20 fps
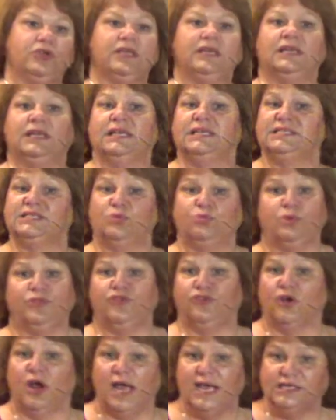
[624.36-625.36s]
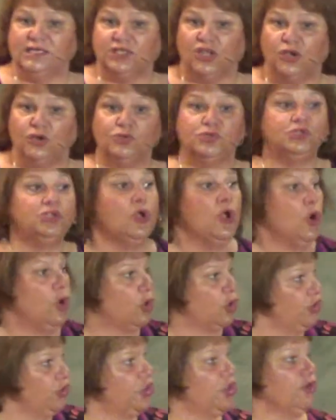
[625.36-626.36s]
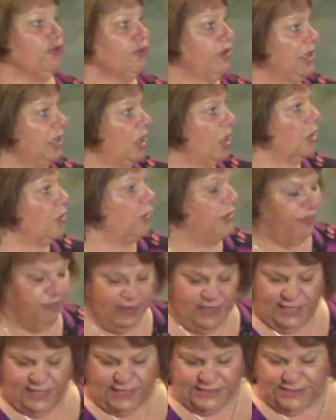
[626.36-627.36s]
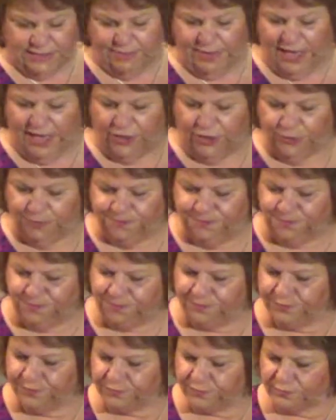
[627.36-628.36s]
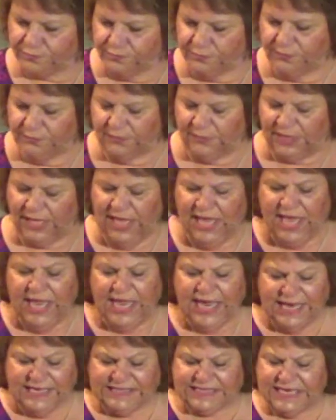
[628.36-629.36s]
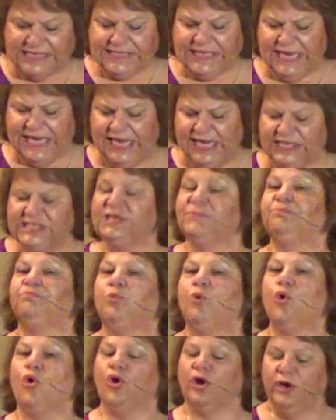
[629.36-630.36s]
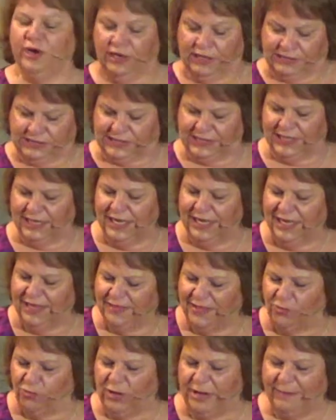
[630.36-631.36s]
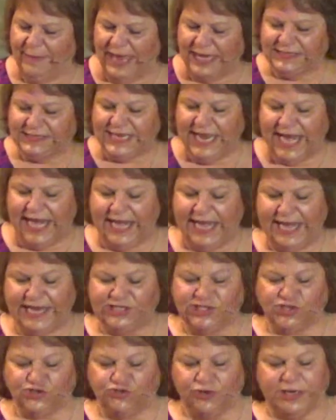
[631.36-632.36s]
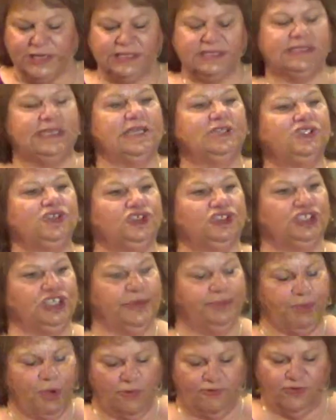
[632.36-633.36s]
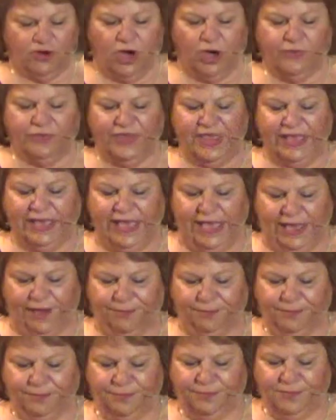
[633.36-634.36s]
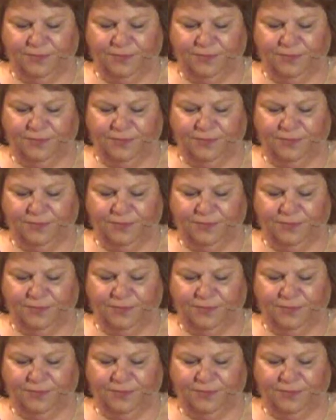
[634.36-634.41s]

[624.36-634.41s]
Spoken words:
you can listen with your eyes closed or you can read along with me. It doesn't matter. He says, it is important that we maintain a strict censorship over our thinking.